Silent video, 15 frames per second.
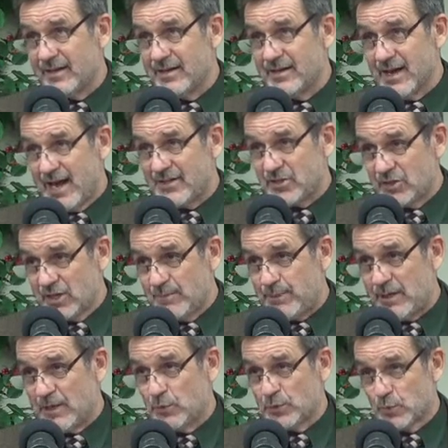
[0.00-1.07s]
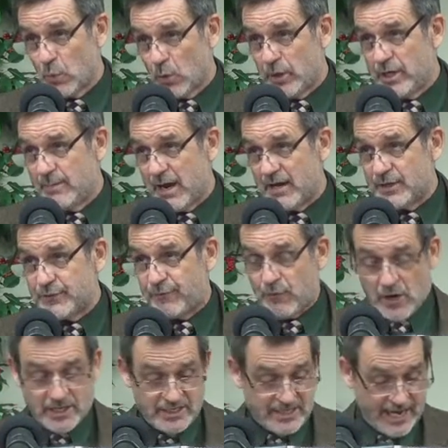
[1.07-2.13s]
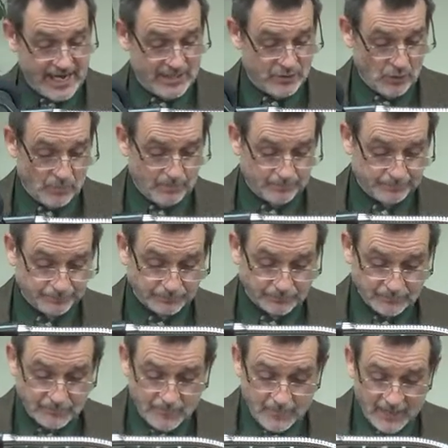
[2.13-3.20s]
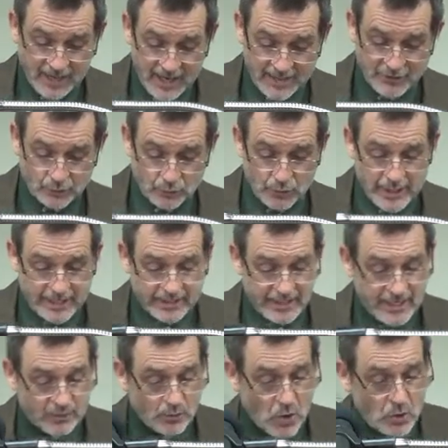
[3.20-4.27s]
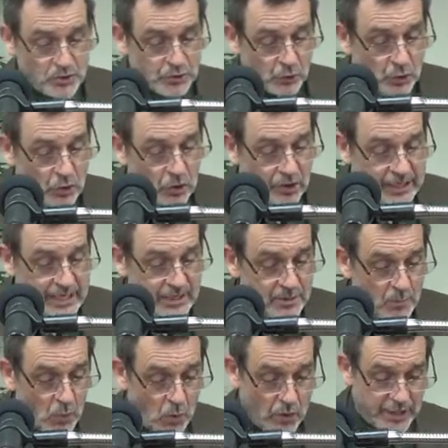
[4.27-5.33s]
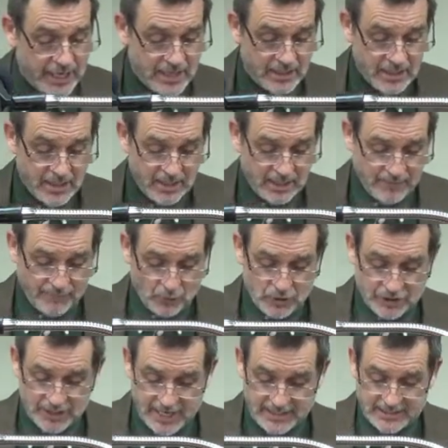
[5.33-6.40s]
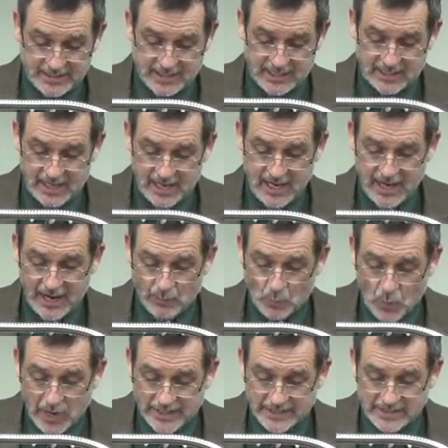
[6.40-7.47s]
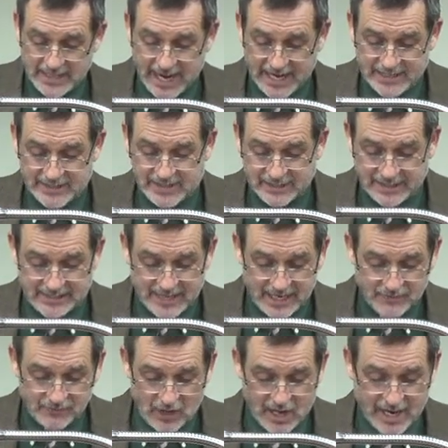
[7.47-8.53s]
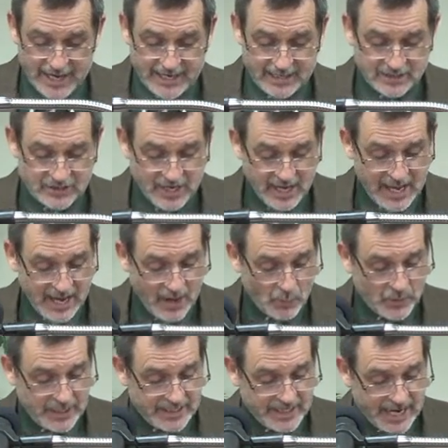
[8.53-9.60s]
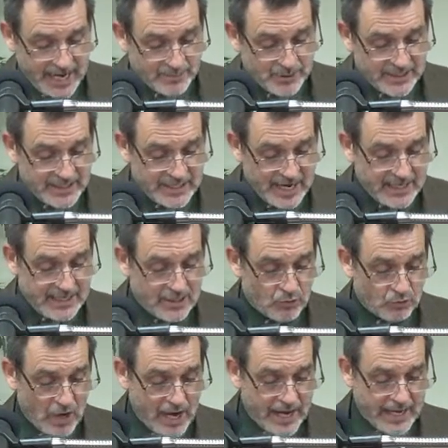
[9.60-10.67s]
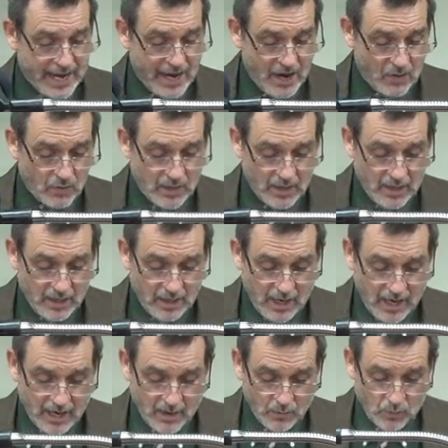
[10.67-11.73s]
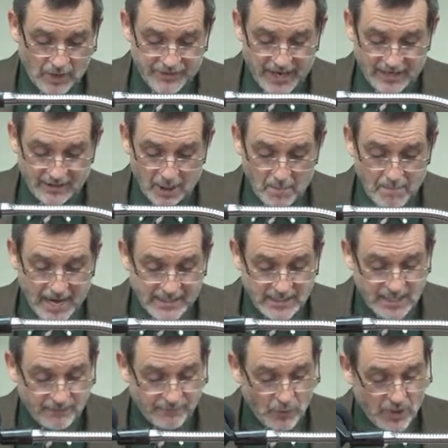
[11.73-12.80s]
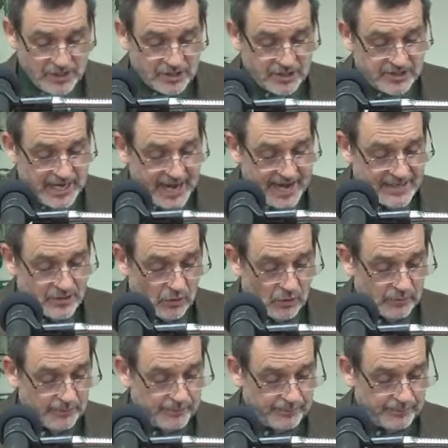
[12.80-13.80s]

not sleeping. He was worried about his friend Daniel. And the Korean king rose early in the morning, in verse 19, and went in haste to the den of lions. And when he came to the den, he cried out uh, with a lamenting voice to Daniel.